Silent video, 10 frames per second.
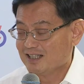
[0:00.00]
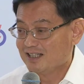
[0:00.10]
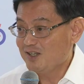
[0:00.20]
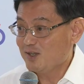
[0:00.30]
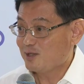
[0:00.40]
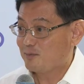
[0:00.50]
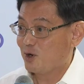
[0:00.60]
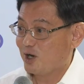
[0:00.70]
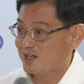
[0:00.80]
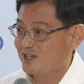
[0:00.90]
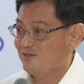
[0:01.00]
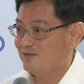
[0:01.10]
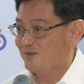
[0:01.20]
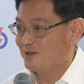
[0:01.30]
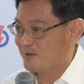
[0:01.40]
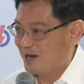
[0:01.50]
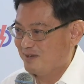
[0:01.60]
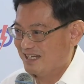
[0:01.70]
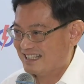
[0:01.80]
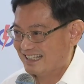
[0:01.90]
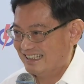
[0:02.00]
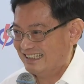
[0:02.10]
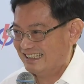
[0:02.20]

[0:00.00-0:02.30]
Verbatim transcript: this is a prerogative of the Prime Minister.